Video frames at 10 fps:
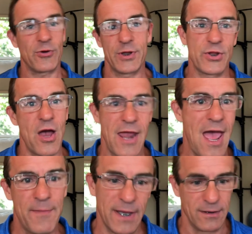is not
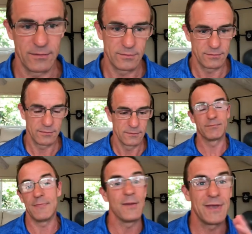happy.
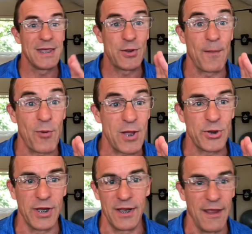maybe he's the
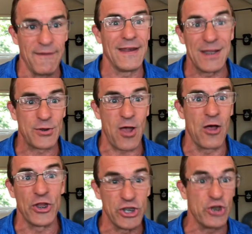president, and then he's
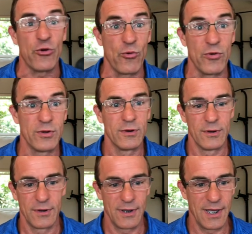calling you.
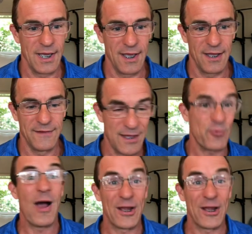And that's why